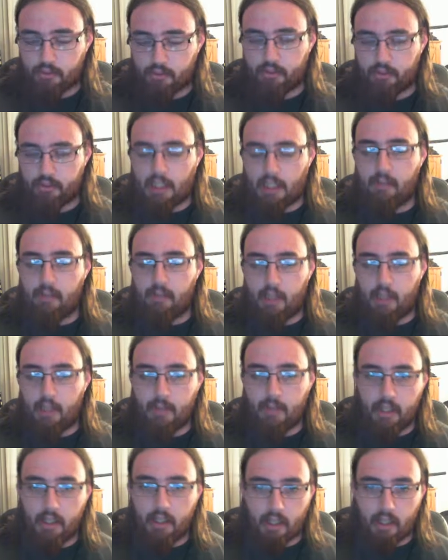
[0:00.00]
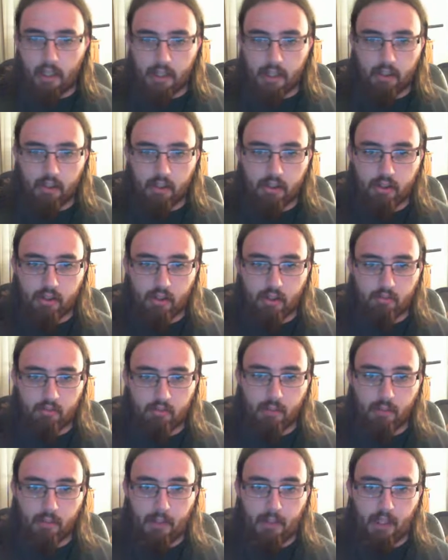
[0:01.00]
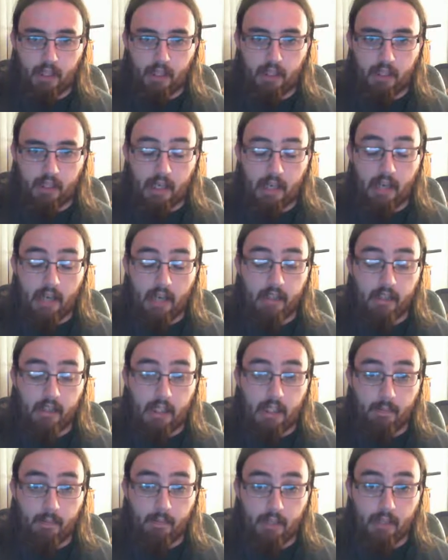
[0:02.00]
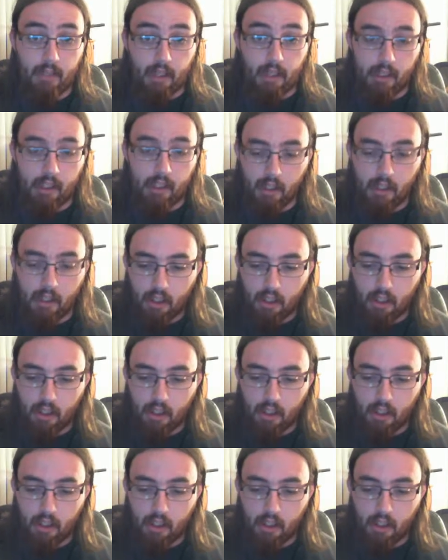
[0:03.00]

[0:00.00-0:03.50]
D.Gray-man and also One Piece in the same day.